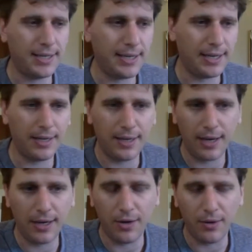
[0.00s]
And,
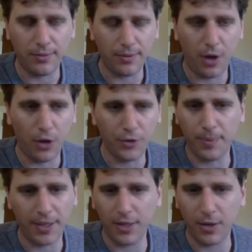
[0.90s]
you know,
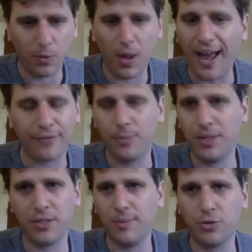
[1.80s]
ultimately there will have to be
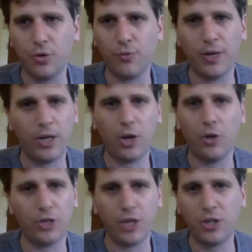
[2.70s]
some sort of
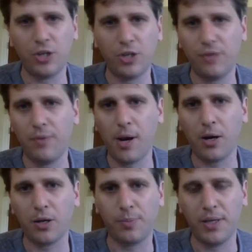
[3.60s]
renegotiation of
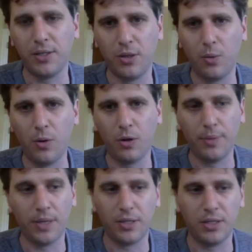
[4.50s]
America's place in the world,
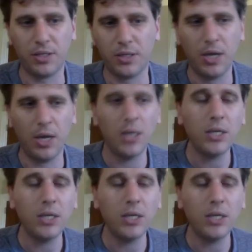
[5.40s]
because this, mm.